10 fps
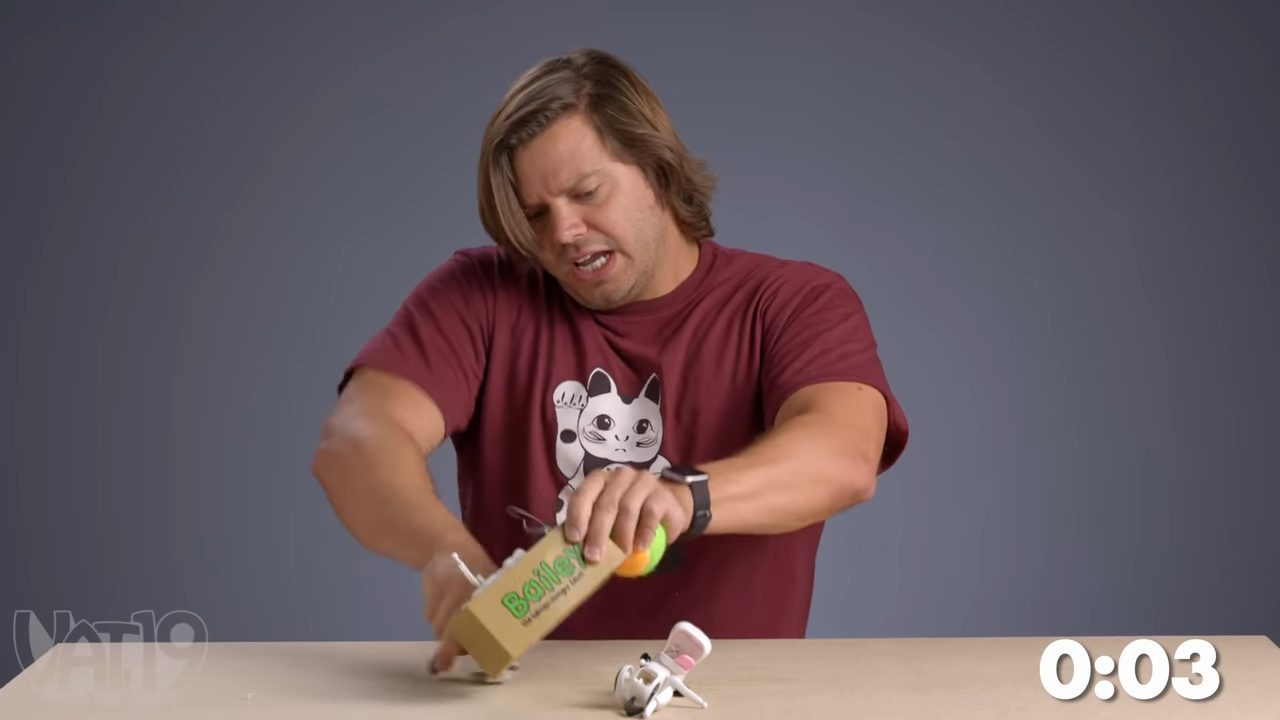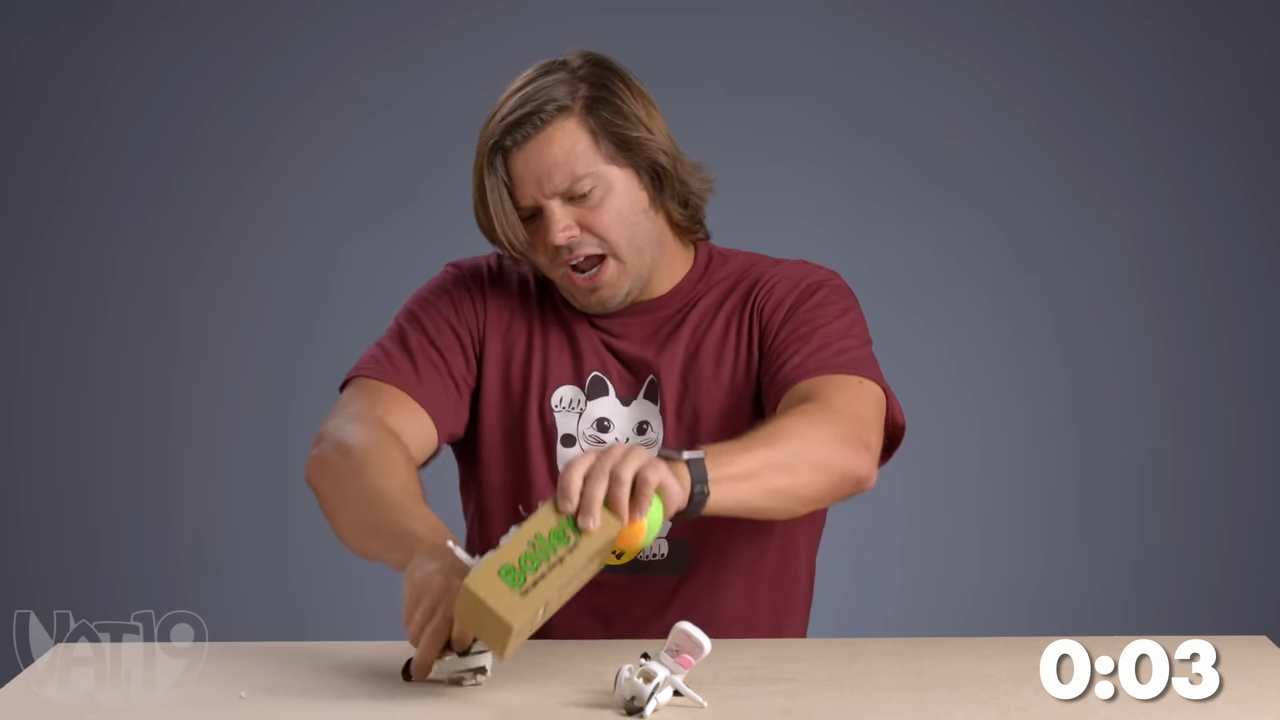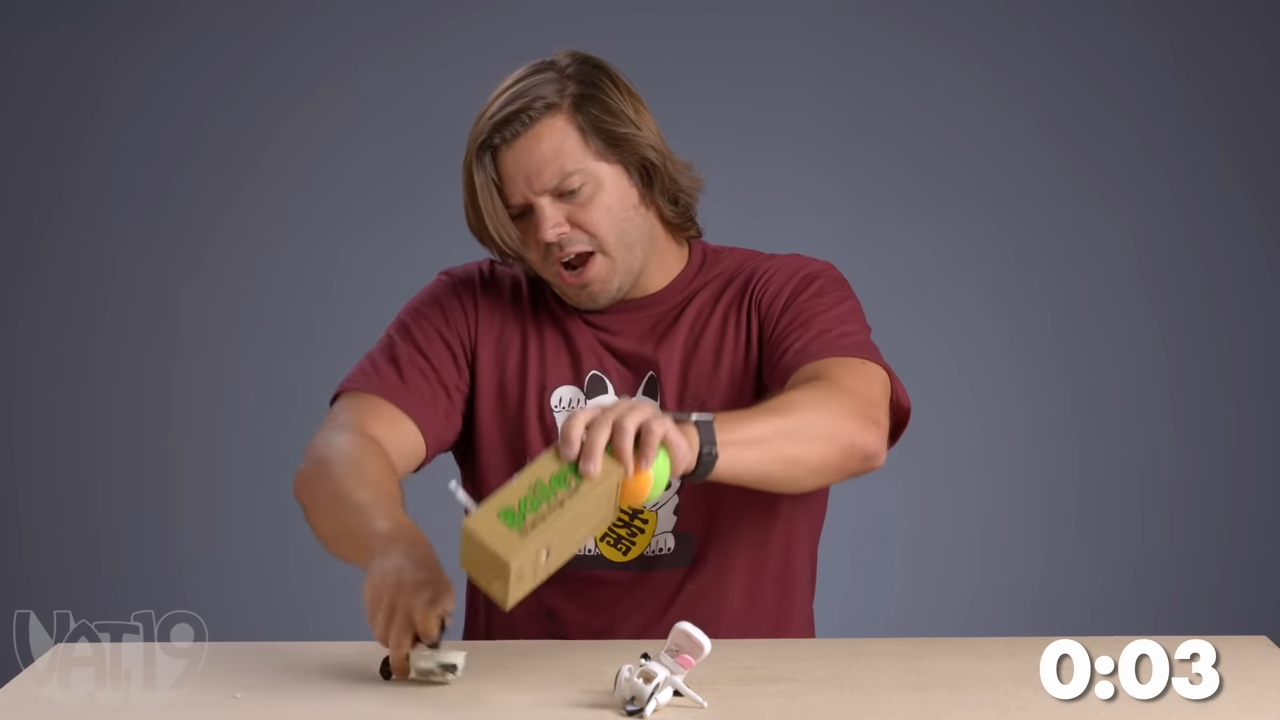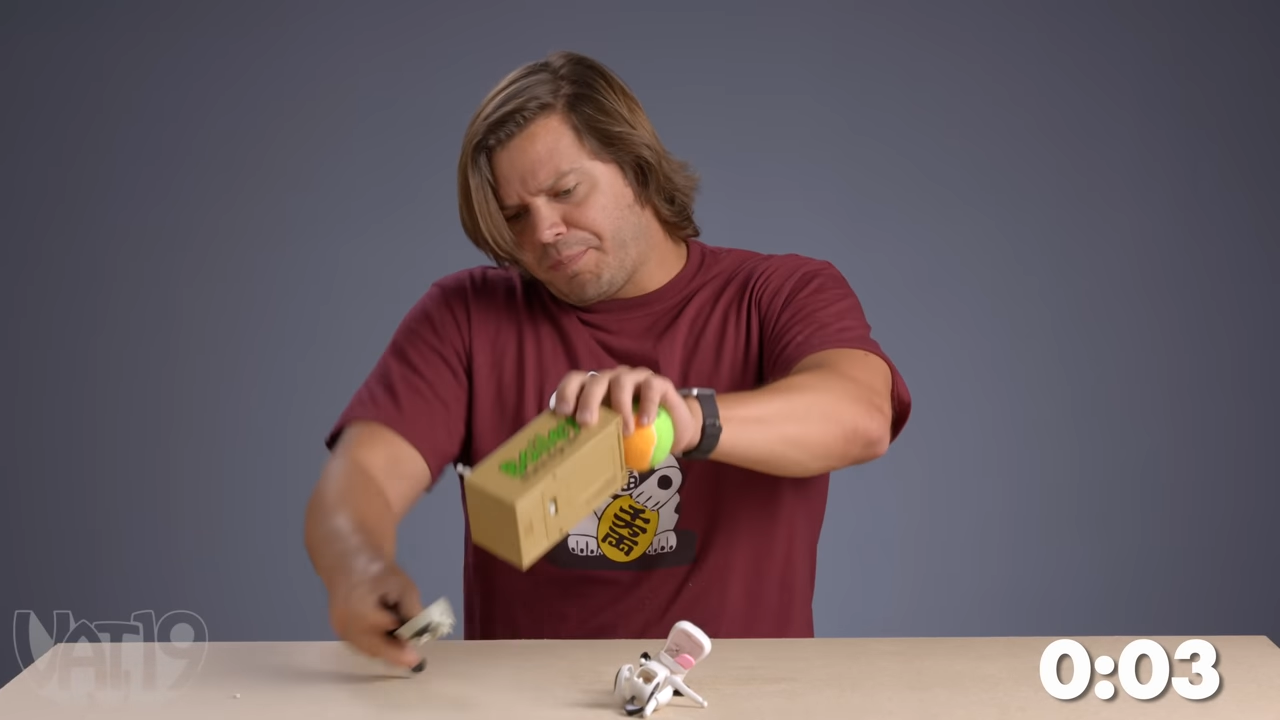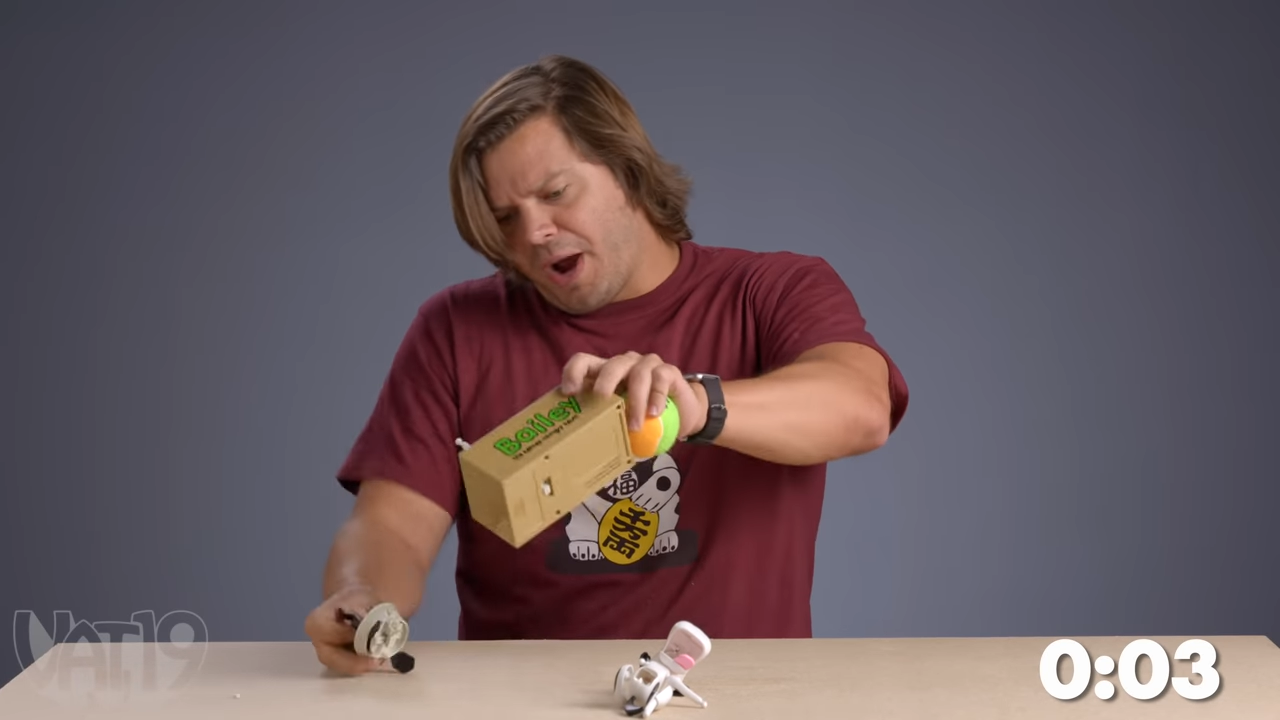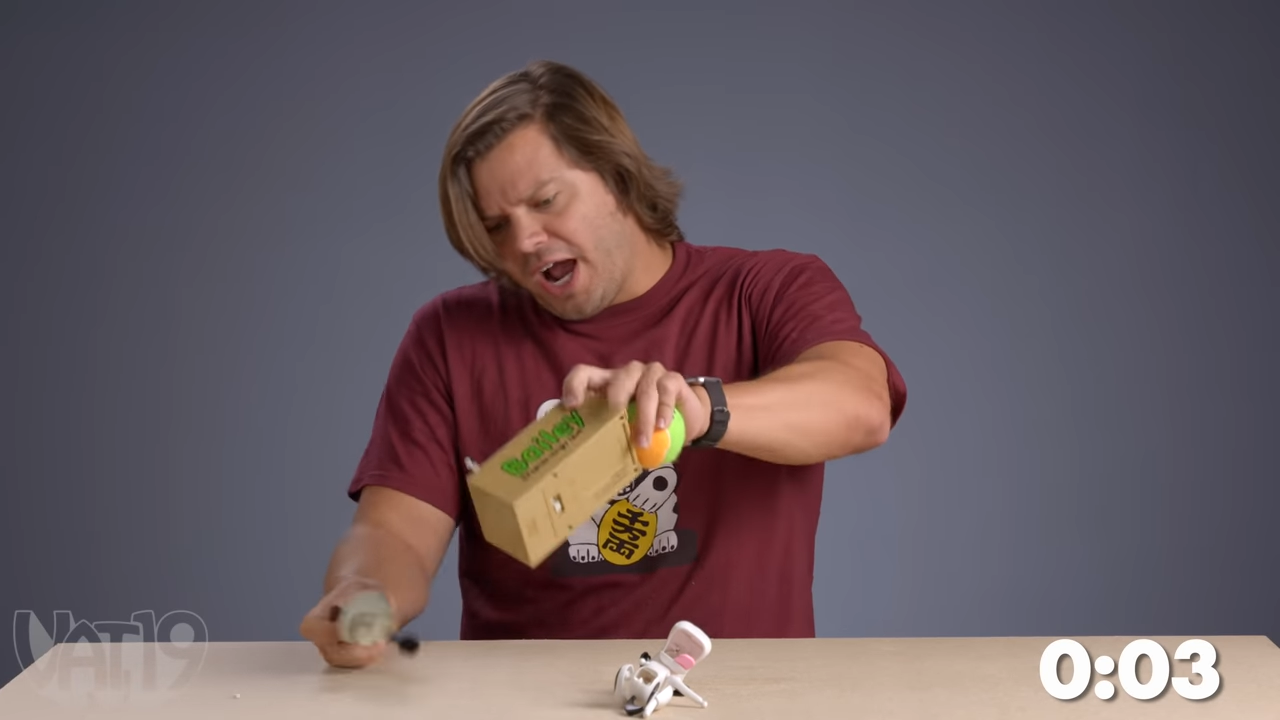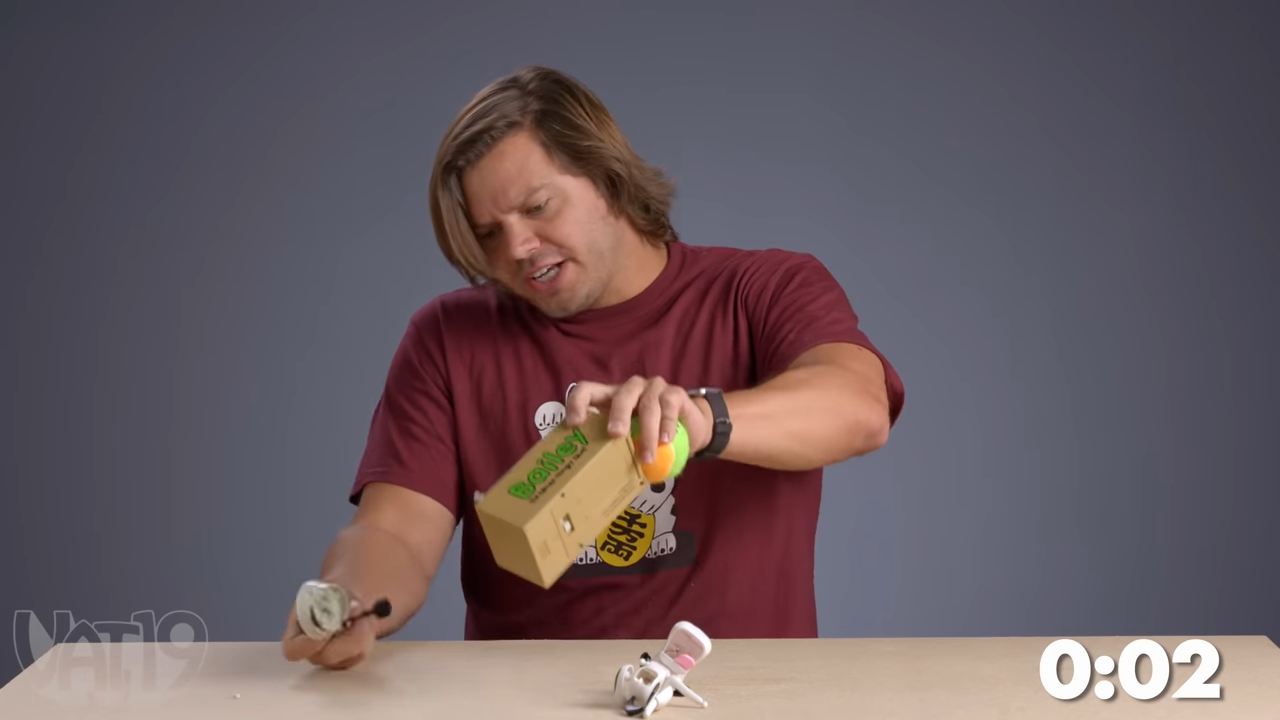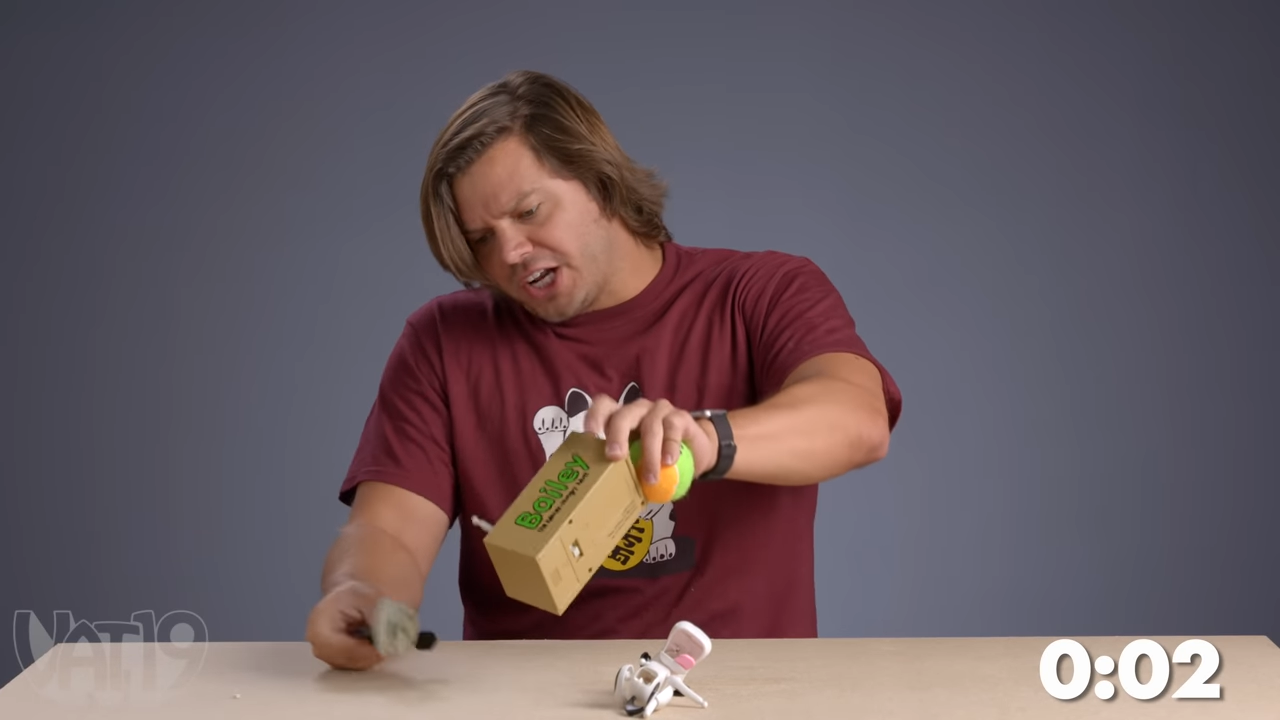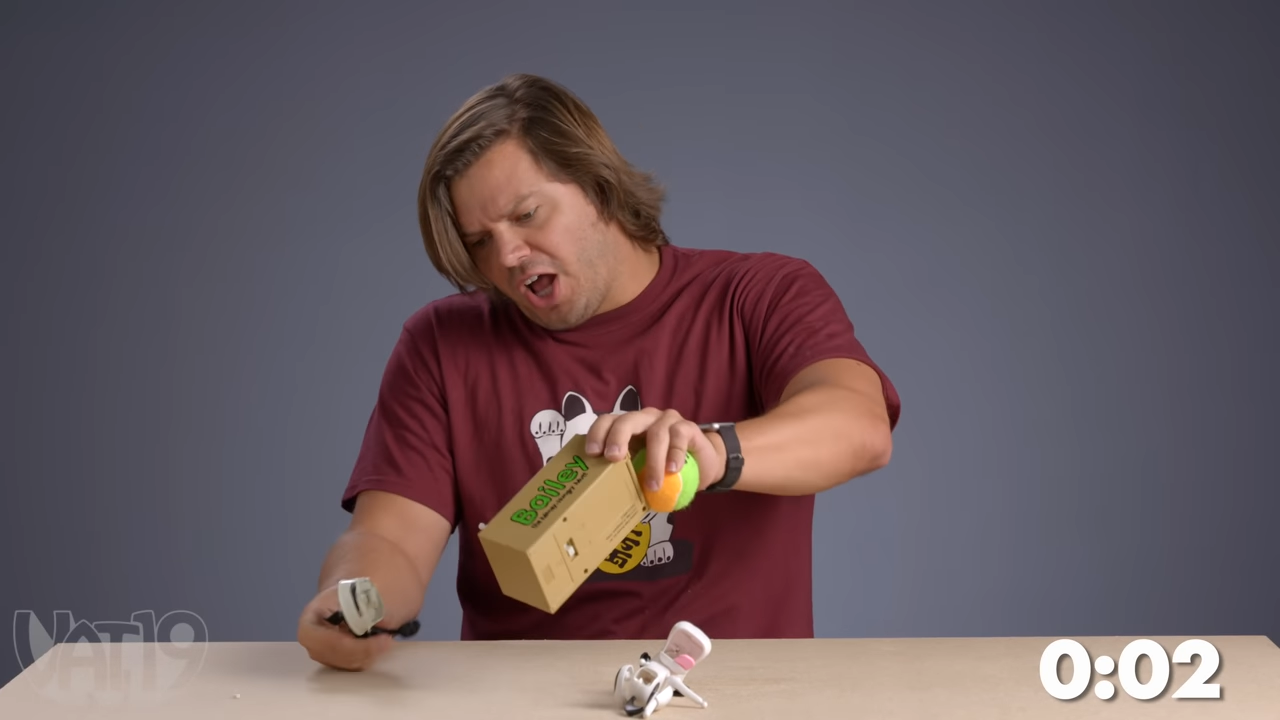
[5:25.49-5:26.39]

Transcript: Eric pries